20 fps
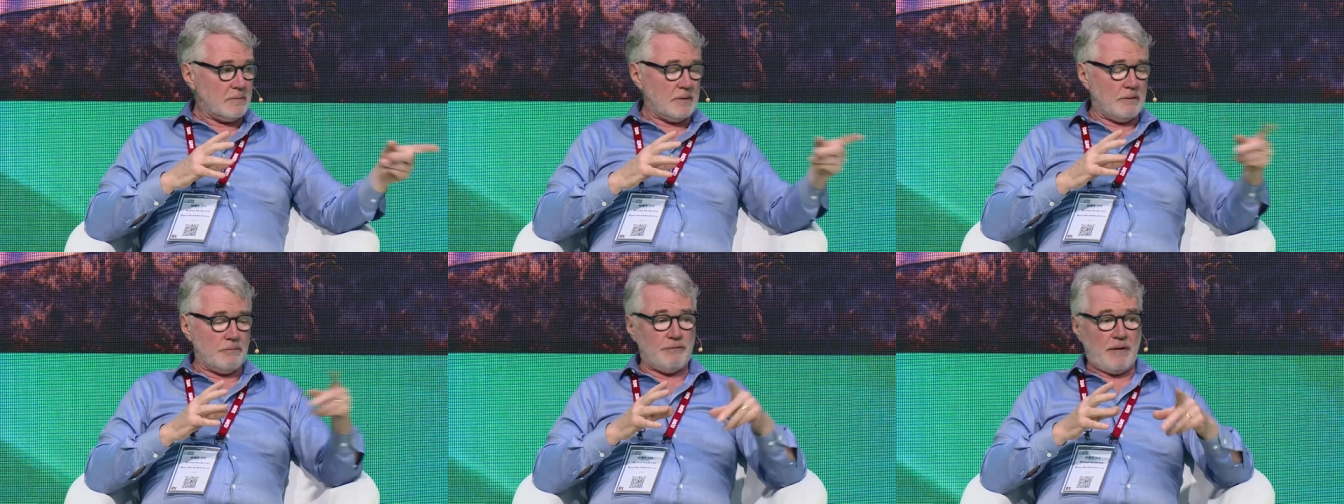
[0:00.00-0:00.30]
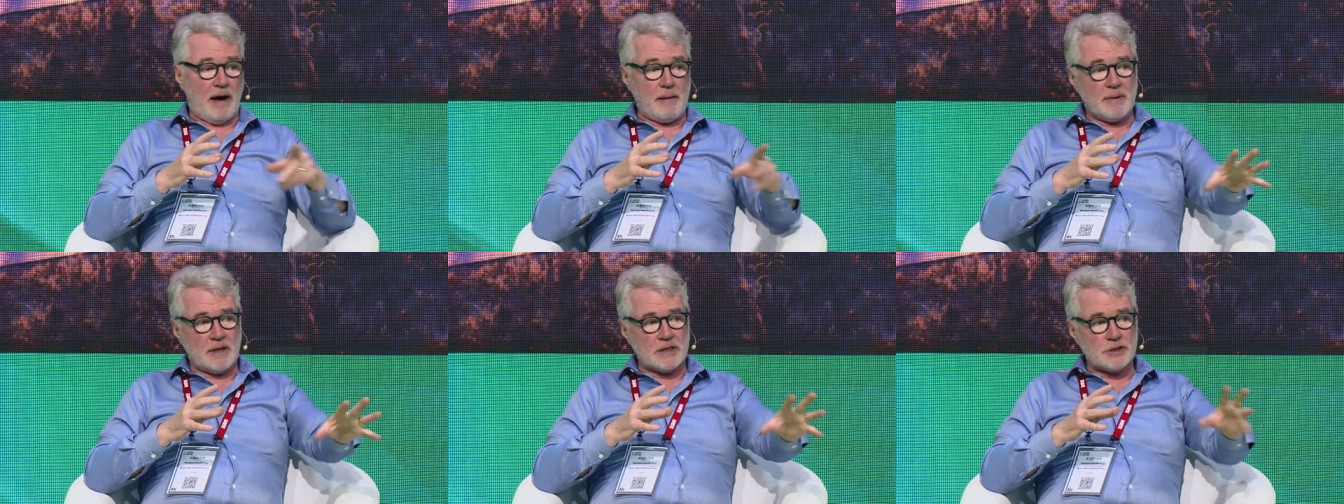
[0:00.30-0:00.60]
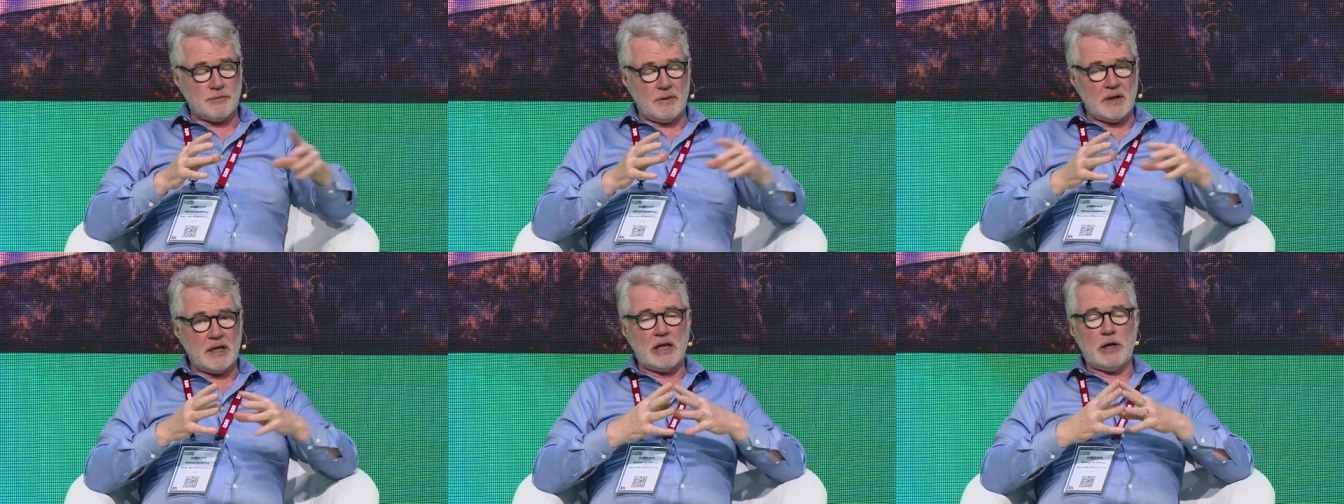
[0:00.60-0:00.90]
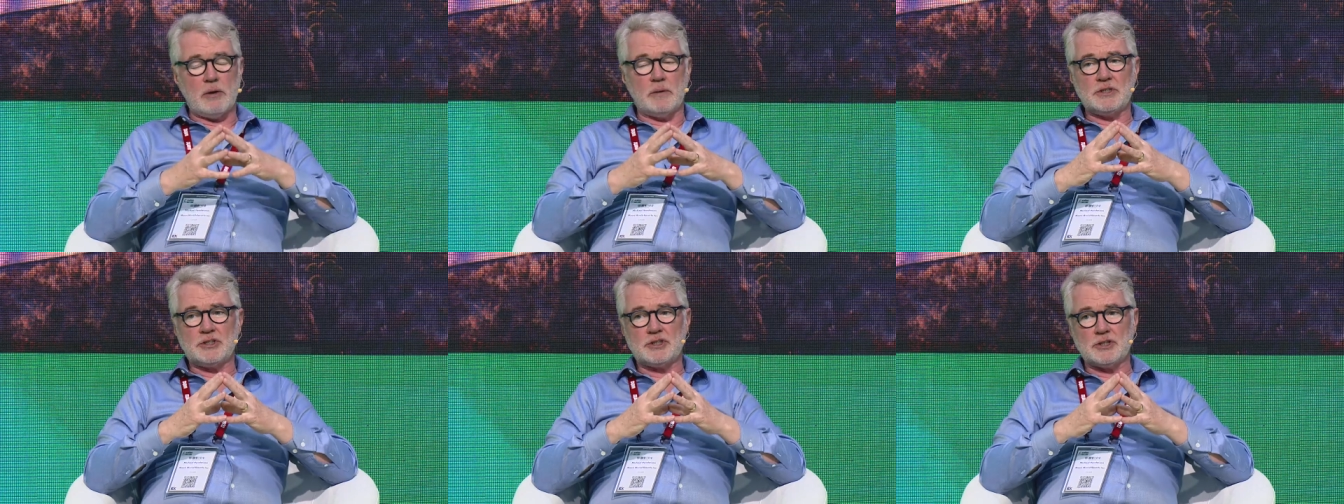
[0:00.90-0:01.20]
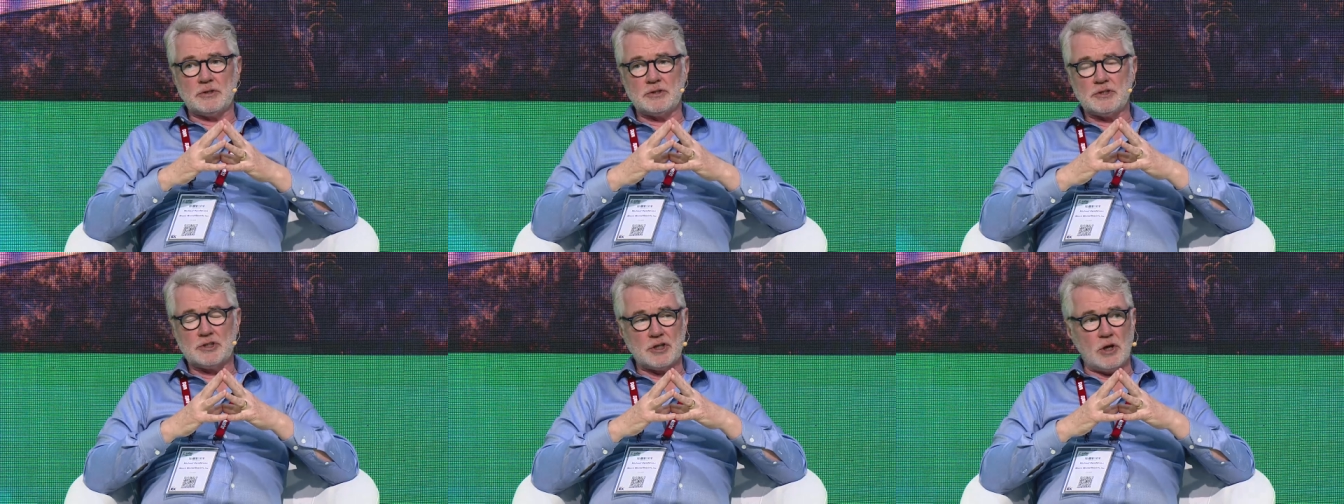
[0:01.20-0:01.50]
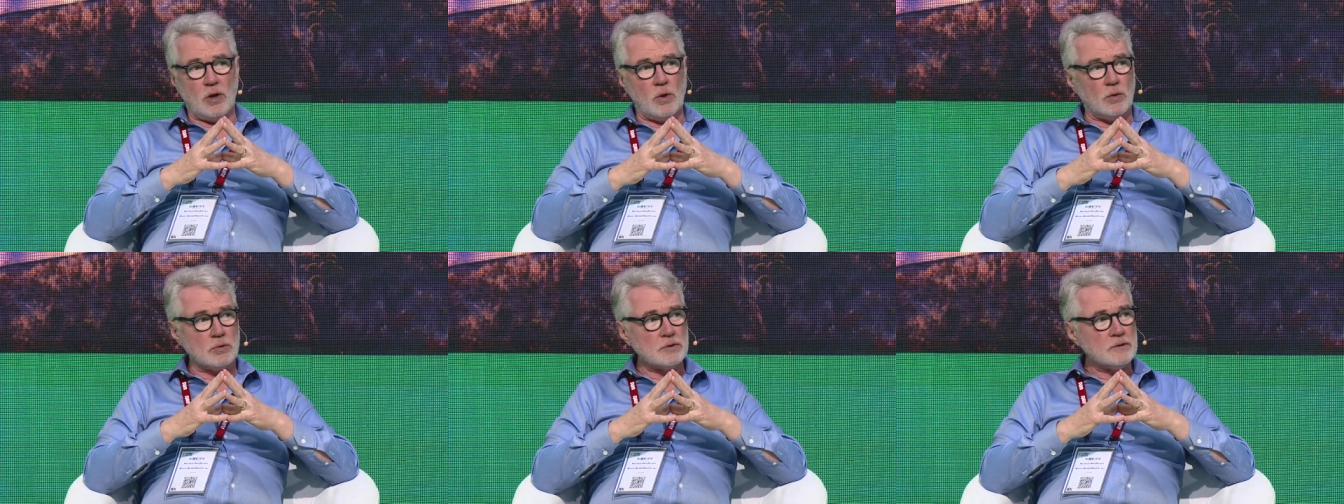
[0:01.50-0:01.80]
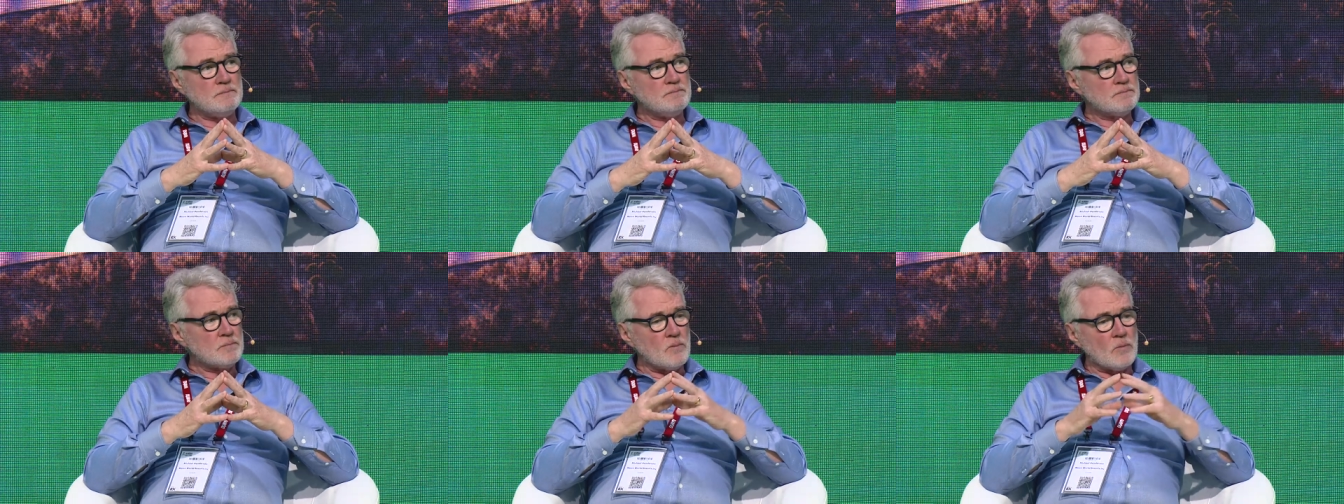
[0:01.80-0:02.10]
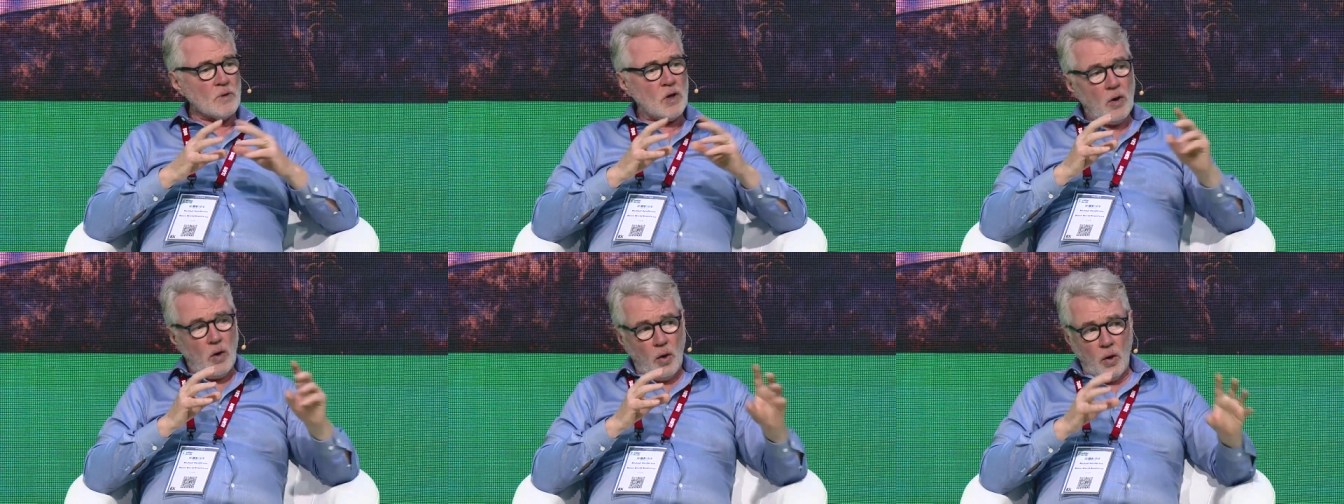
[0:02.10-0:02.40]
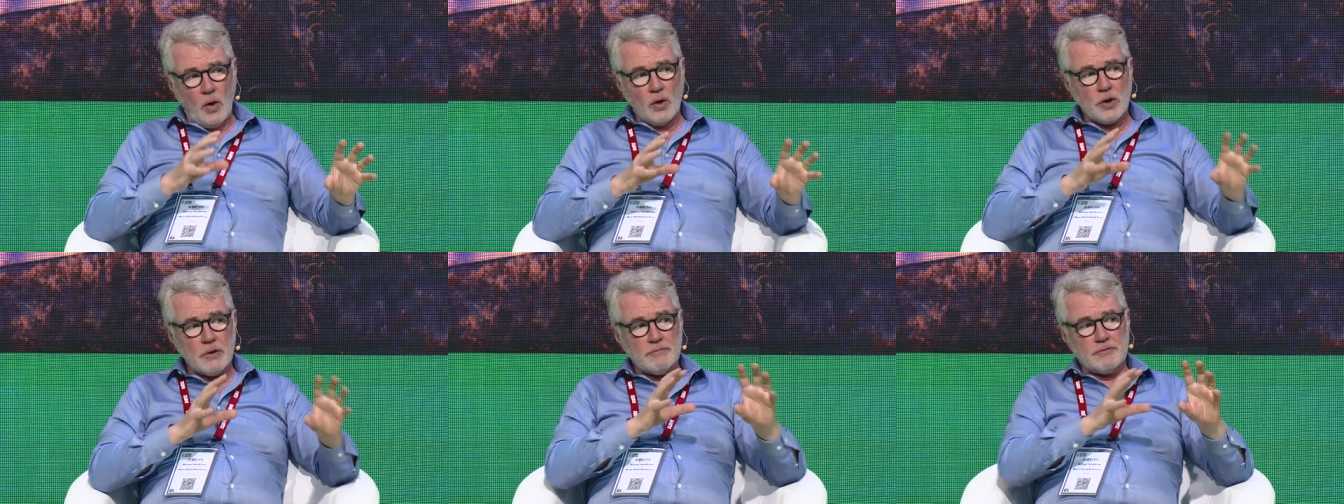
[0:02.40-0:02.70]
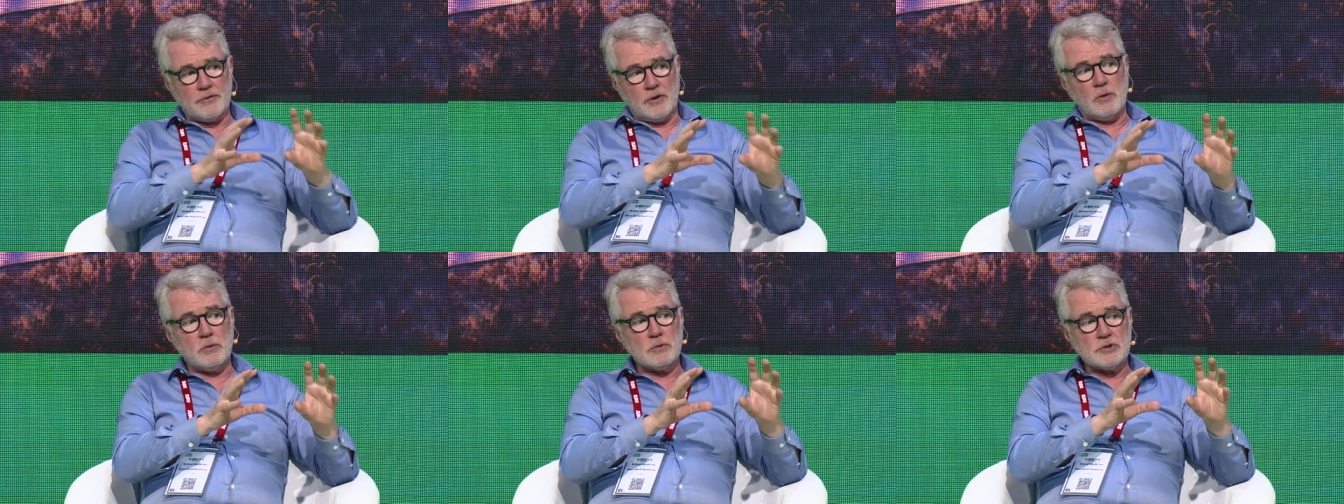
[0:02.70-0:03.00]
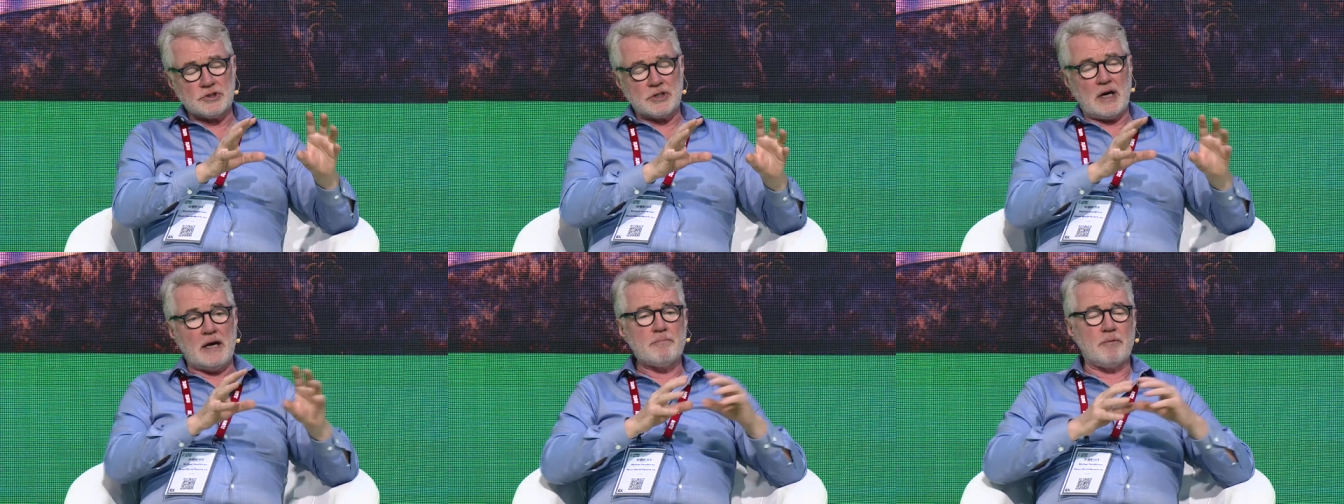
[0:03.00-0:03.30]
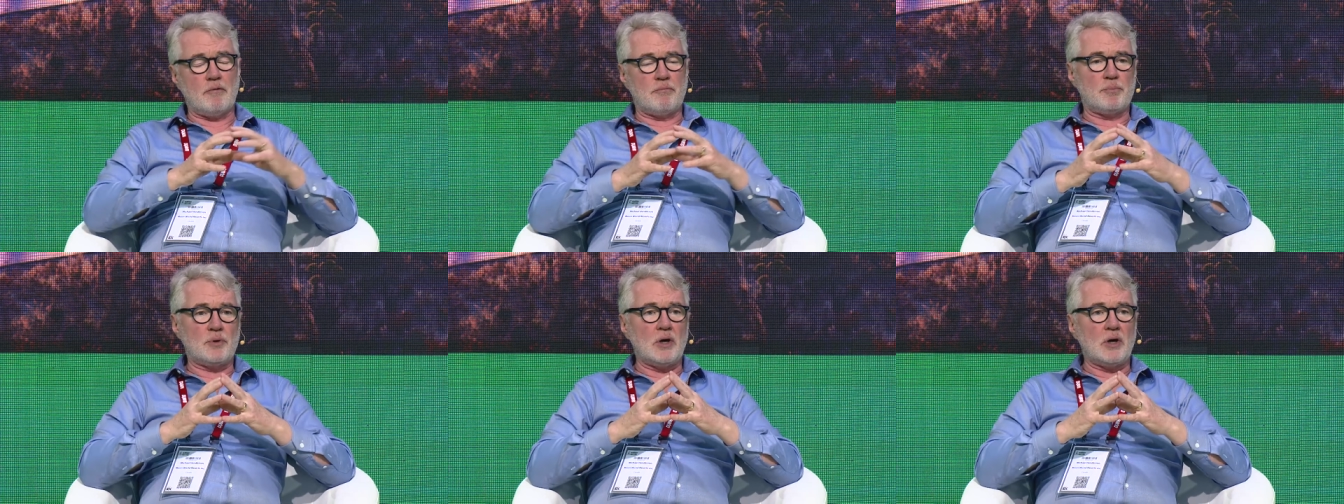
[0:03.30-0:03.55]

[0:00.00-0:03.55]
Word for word: the fabulous video he's just shown, all of those type of